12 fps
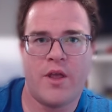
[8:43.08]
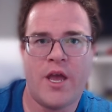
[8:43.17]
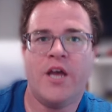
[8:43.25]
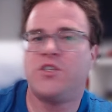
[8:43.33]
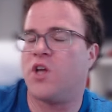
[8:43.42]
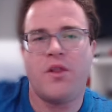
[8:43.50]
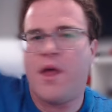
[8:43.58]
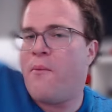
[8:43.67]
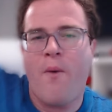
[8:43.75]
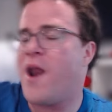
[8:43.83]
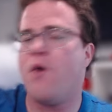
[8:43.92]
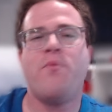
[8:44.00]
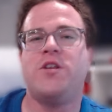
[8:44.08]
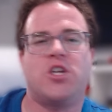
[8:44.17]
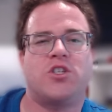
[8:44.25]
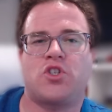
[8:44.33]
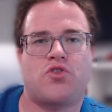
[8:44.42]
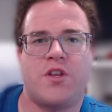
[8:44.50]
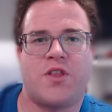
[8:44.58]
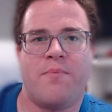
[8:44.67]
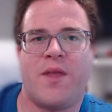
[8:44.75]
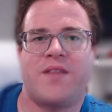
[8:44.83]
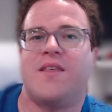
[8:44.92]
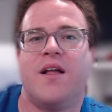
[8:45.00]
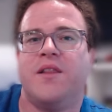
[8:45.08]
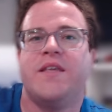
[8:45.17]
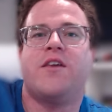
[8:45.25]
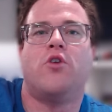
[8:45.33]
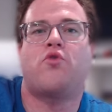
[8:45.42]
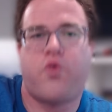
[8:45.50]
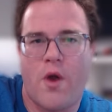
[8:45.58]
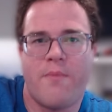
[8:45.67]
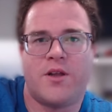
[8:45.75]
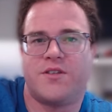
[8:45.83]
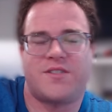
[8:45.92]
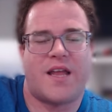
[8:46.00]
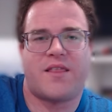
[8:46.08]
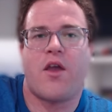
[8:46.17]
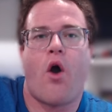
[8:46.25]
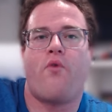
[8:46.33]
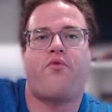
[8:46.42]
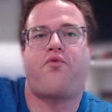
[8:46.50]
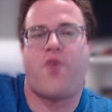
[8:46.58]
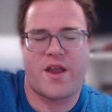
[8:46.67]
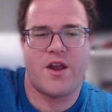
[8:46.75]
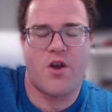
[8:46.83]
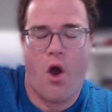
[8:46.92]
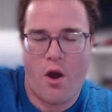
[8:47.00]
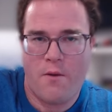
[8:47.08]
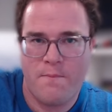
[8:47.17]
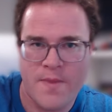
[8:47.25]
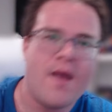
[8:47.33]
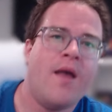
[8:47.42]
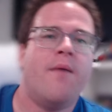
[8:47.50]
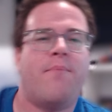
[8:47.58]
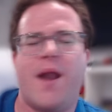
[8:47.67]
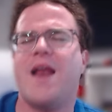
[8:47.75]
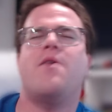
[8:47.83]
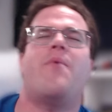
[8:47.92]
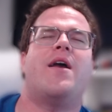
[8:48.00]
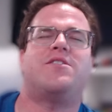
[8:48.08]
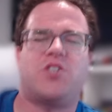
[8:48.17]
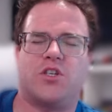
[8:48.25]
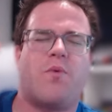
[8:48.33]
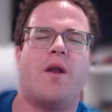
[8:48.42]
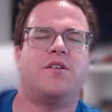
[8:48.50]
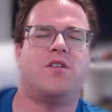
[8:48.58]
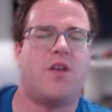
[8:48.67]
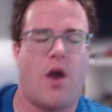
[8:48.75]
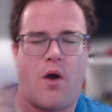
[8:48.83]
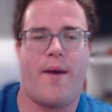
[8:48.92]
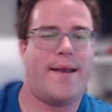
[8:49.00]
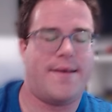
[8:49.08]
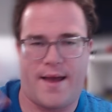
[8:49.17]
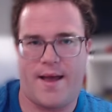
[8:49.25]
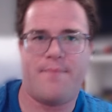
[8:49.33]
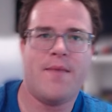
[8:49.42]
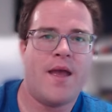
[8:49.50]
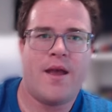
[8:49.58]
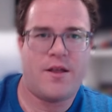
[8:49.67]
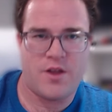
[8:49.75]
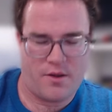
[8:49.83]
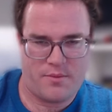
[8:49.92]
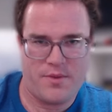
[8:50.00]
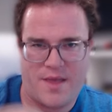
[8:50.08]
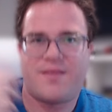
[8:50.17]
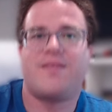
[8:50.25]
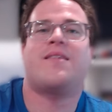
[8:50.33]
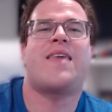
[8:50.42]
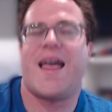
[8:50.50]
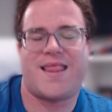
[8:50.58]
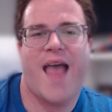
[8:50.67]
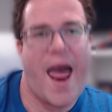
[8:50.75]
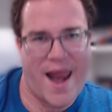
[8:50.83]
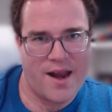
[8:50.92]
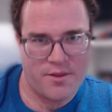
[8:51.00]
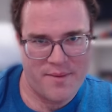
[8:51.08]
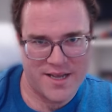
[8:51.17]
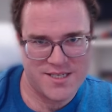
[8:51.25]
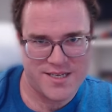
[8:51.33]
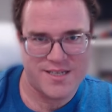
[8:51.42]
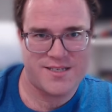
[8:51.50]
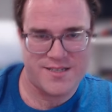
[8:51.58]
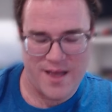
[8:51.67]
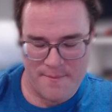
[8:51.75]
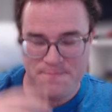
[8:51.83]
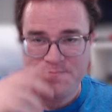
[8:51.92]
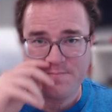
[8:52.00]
So why don't we just treat them like the illegal criminals that they all frickin' are? But anyways, just wanted to go and, get that out of my system.